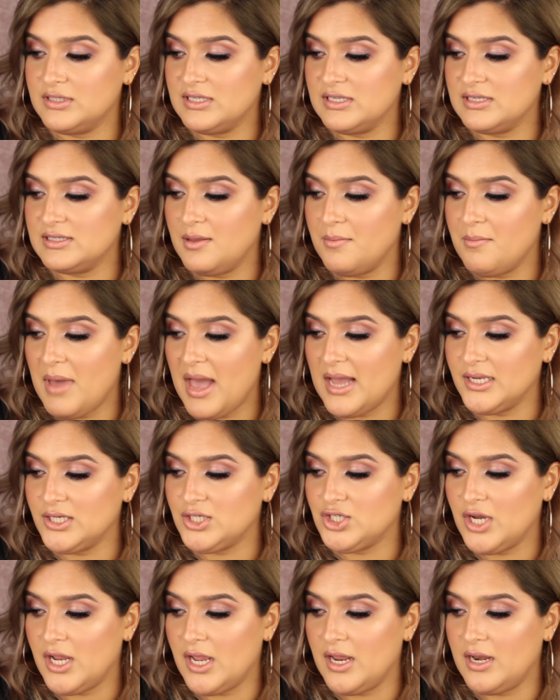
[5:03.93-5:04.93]
This is a matte
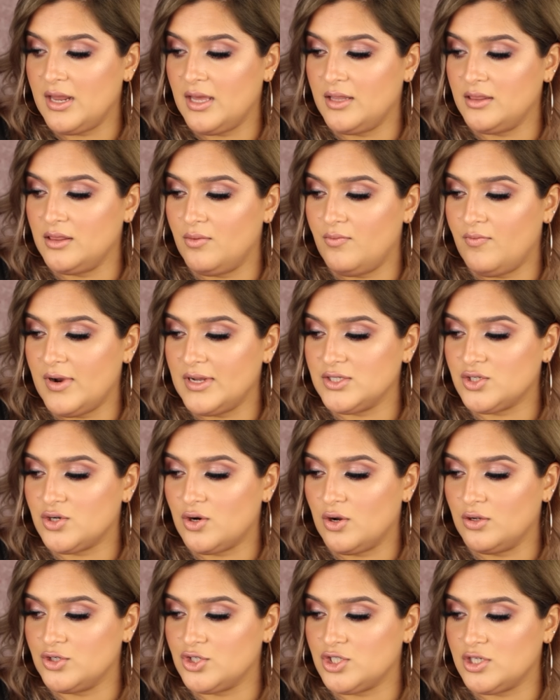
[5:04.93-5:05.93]
shade and the rest are
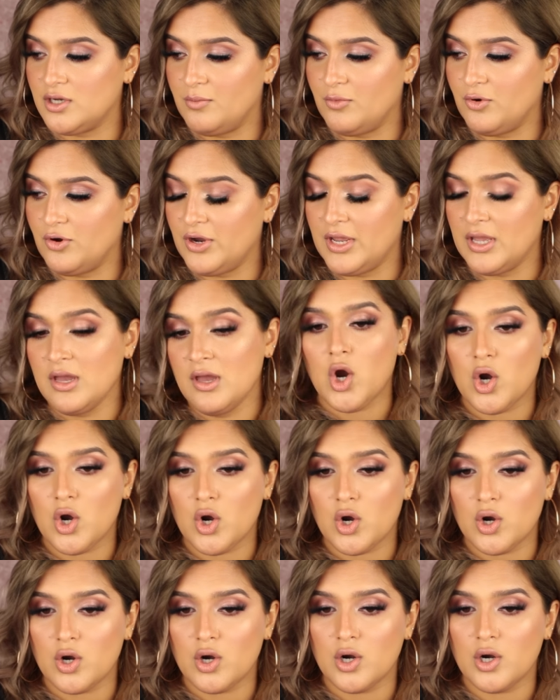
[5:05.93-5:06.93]
all shimmery.
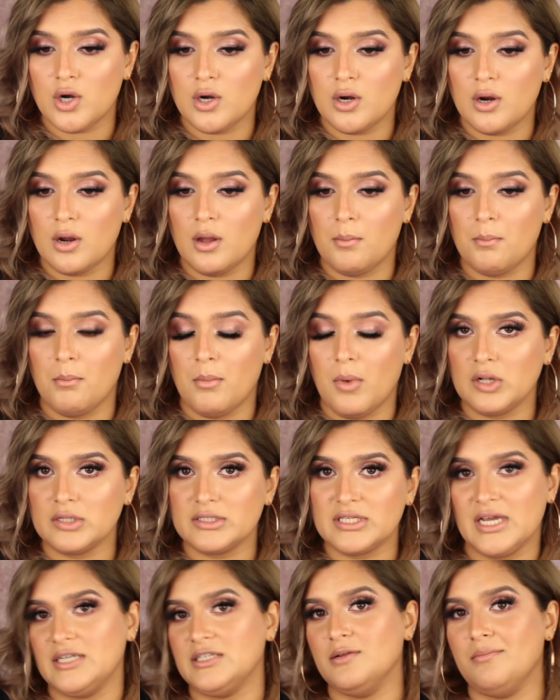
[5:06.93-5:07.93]
Her
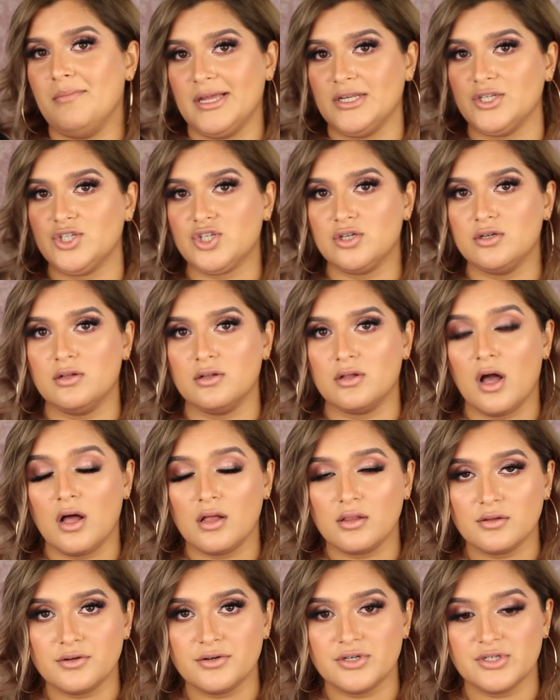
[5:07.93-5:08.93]
multi-dimensional
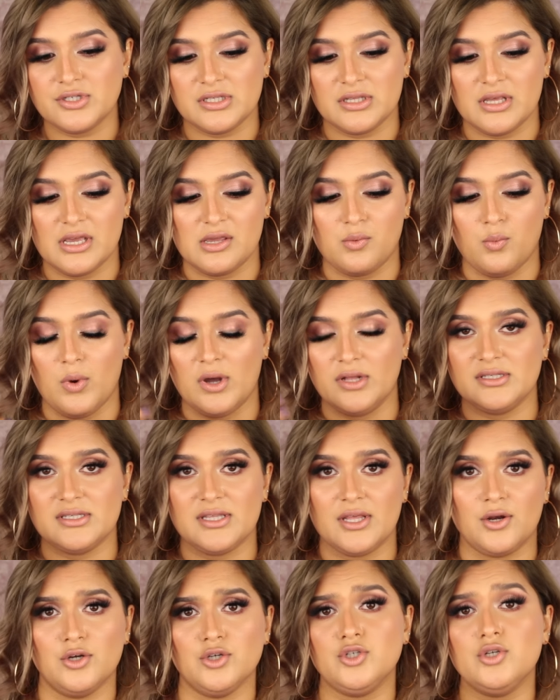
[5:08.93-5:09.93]
colors, like ones
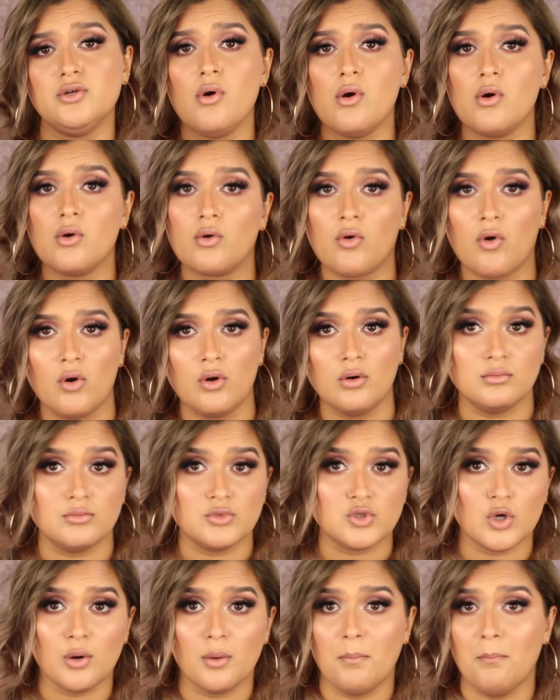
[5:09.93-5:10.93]
that are
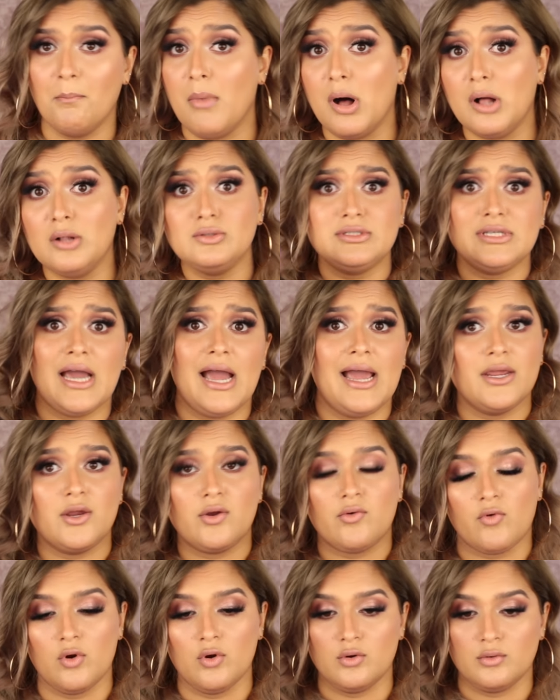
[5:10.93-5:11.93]
duochromes or
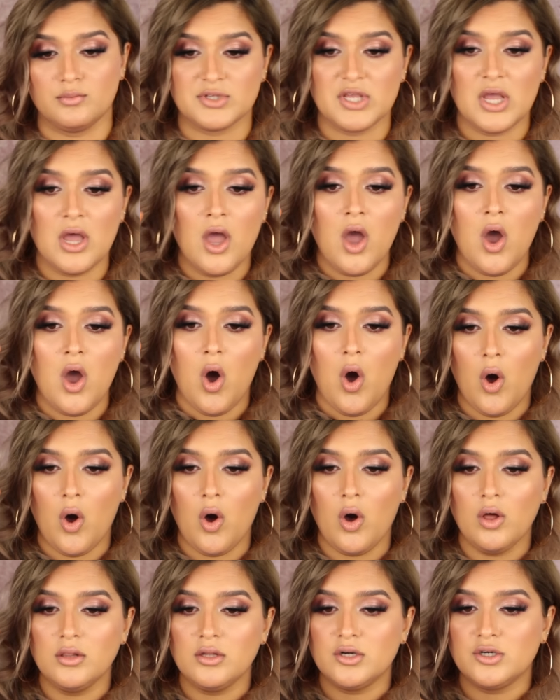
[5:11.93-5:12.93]
multi-chromes
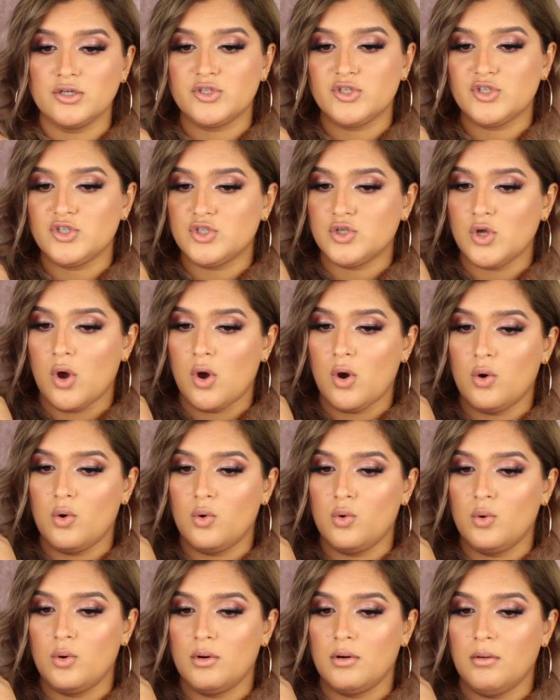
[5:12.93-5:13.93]
all are
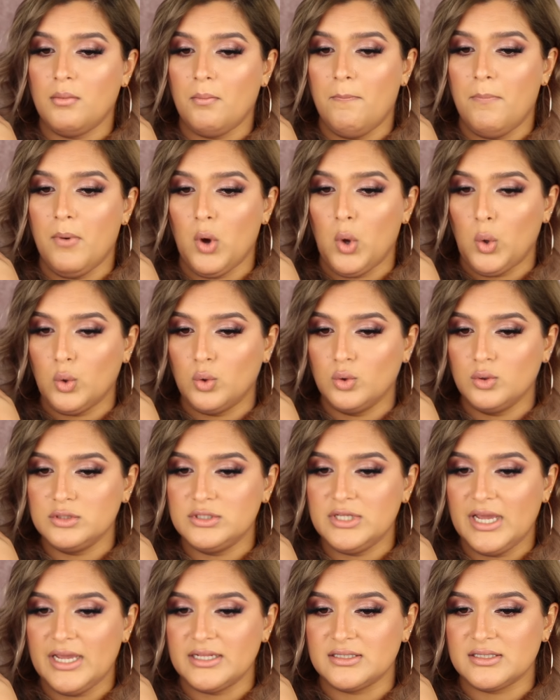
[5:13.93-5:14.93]
so
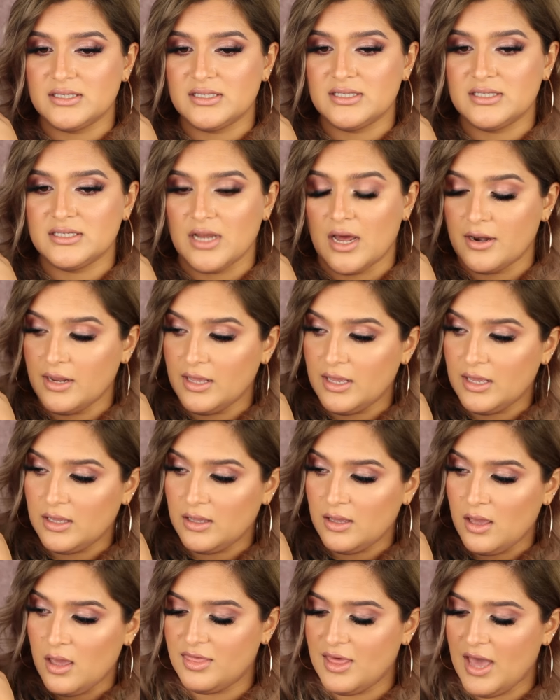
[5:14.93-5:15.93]
bold and
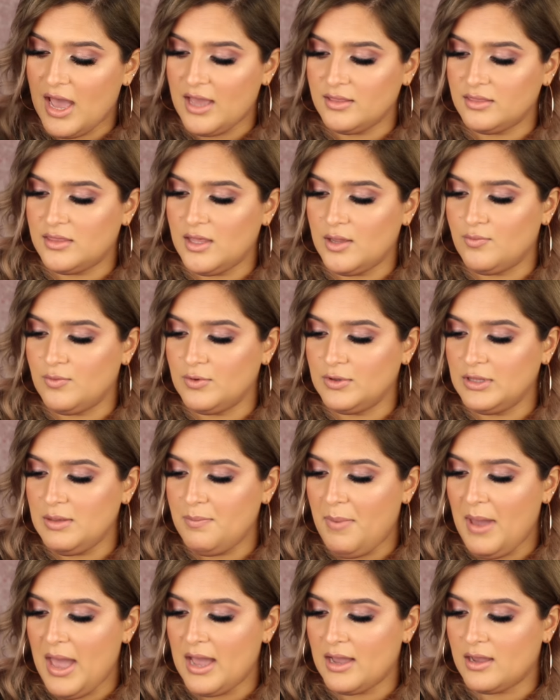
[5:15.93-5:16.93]
stunning that they really
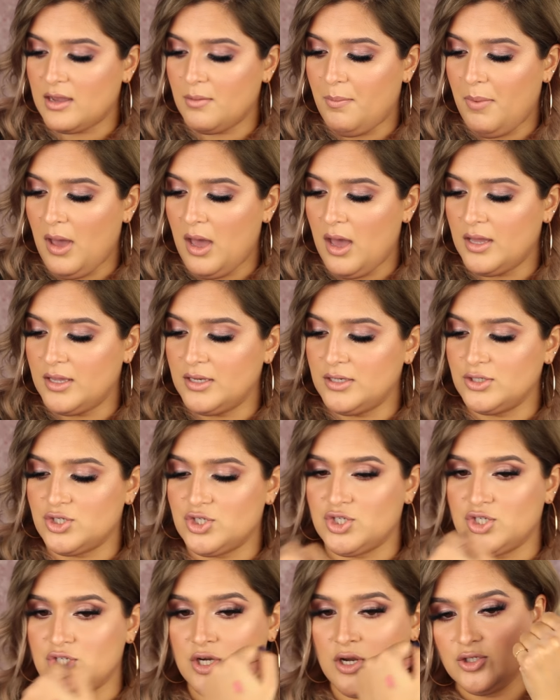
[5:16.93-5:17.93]
pack a
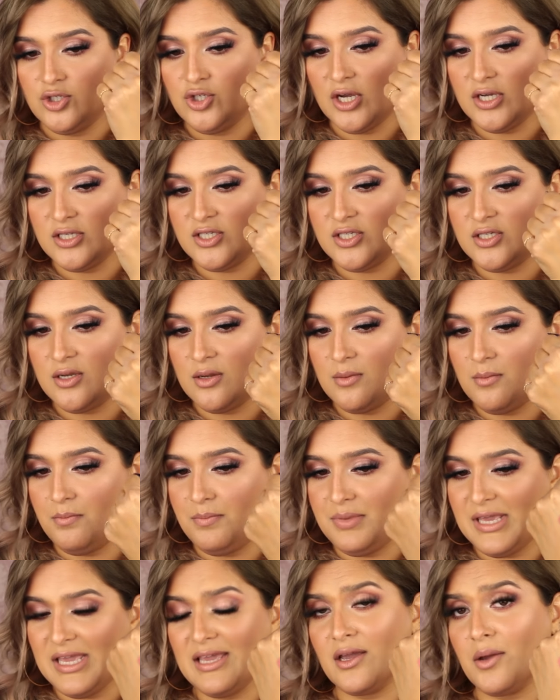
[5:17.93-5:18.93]
punch just
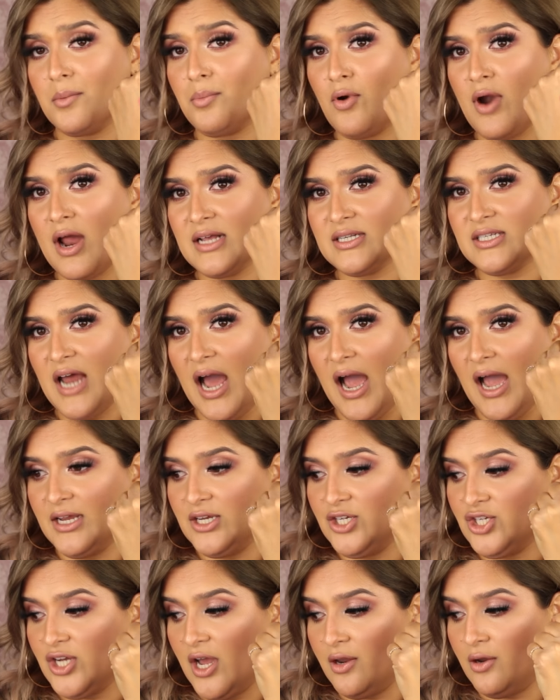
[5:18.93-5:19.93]
being a pressed
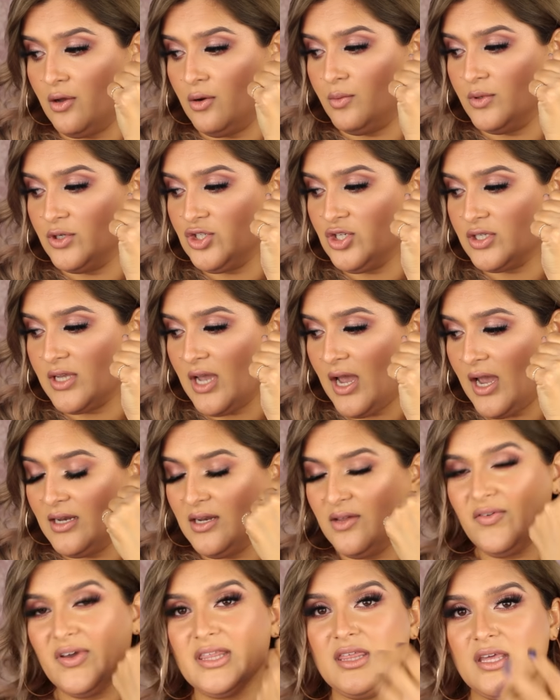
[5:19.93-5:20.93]
eyeshadow, which is
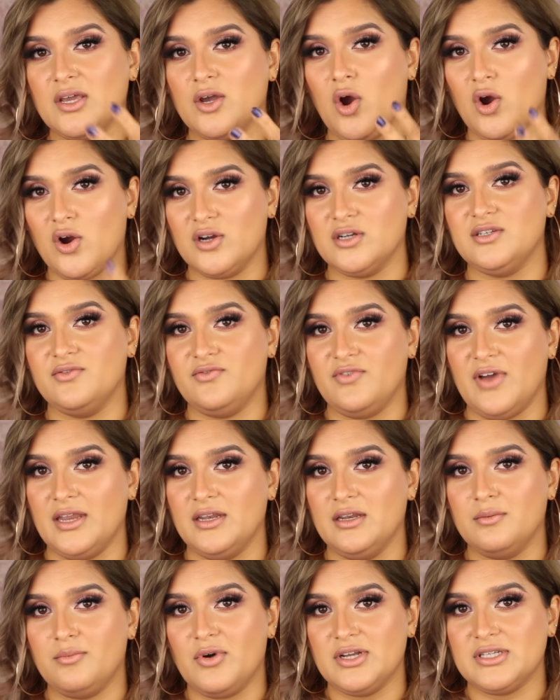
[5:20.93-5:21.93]
kind of, I think, hard to
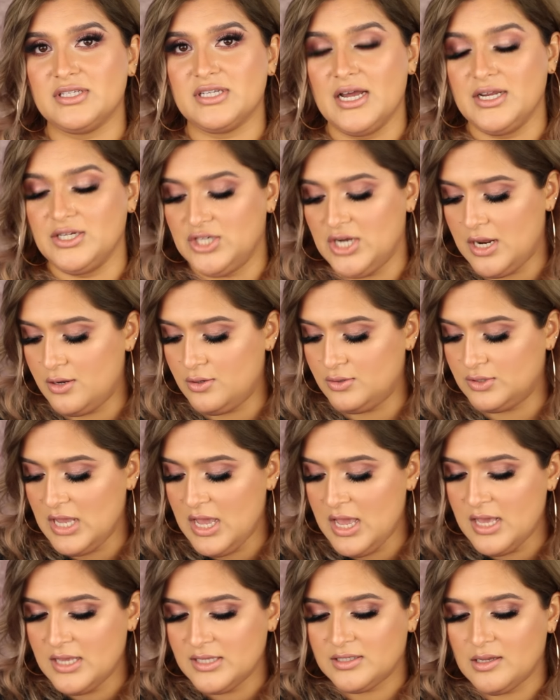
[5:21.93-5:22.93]
find in pressed eyeshadows.
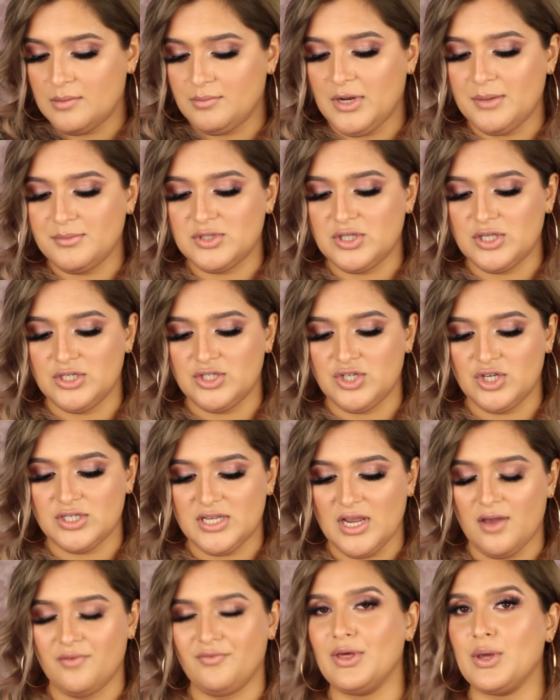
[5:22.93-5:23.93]
Sometimes they just
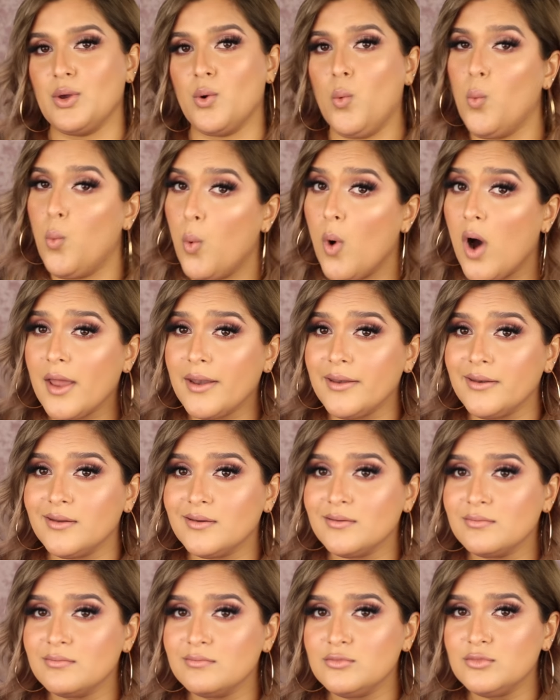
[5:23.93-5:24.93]
have like
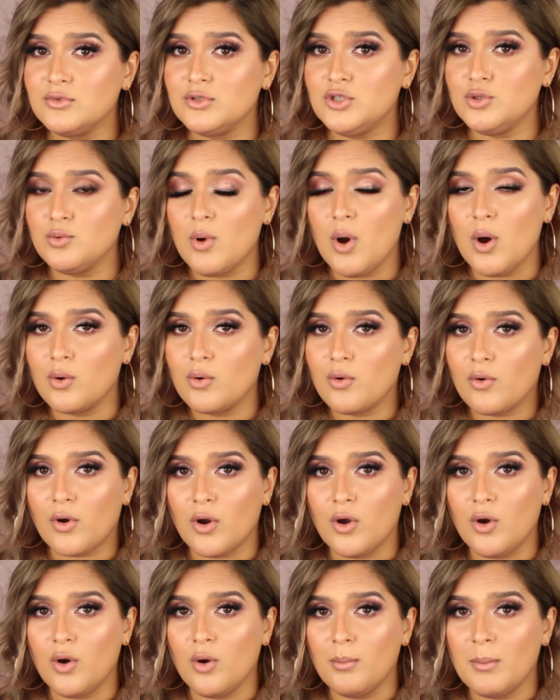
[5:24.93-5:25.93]
one
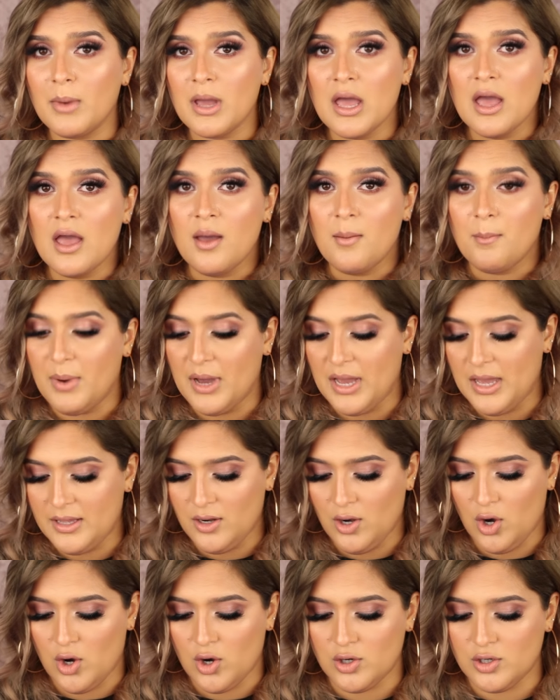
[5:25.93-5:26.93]
duochrome, but
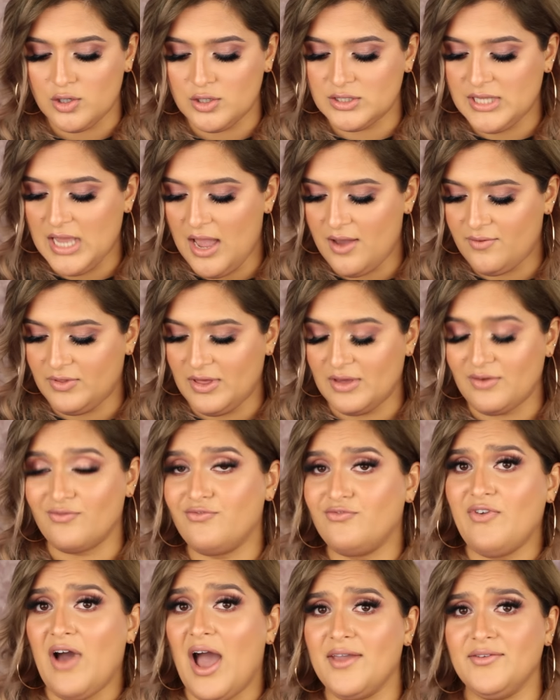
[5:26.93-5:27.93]
hers have like
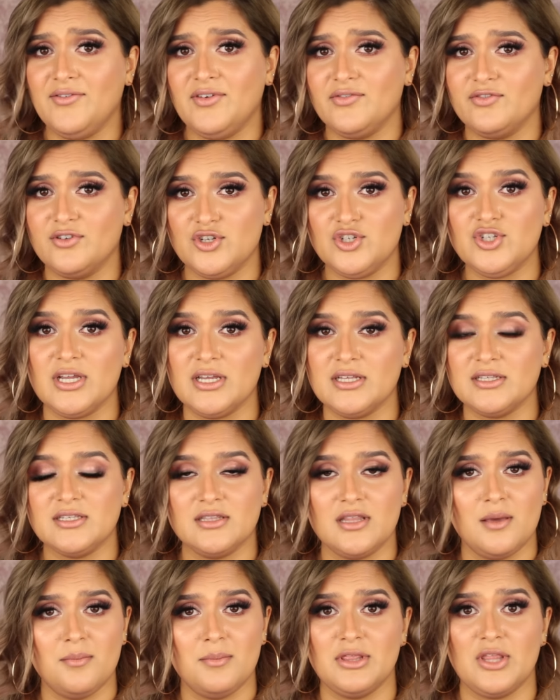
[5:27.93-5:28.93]
five different shades
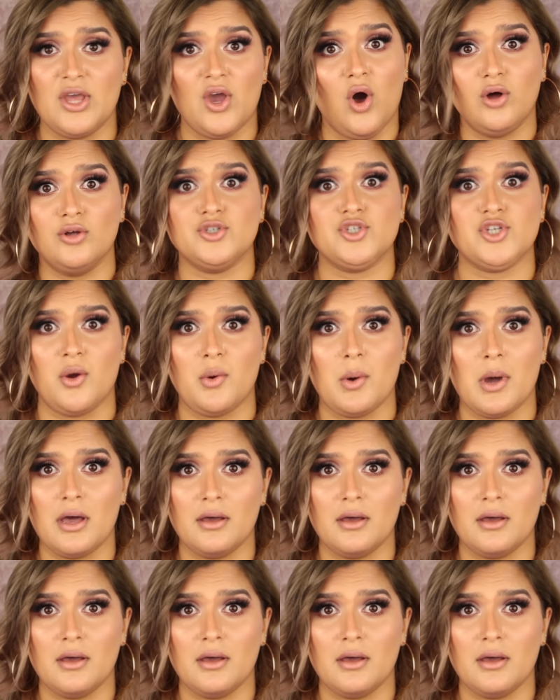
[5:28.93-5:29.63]
in them and they all show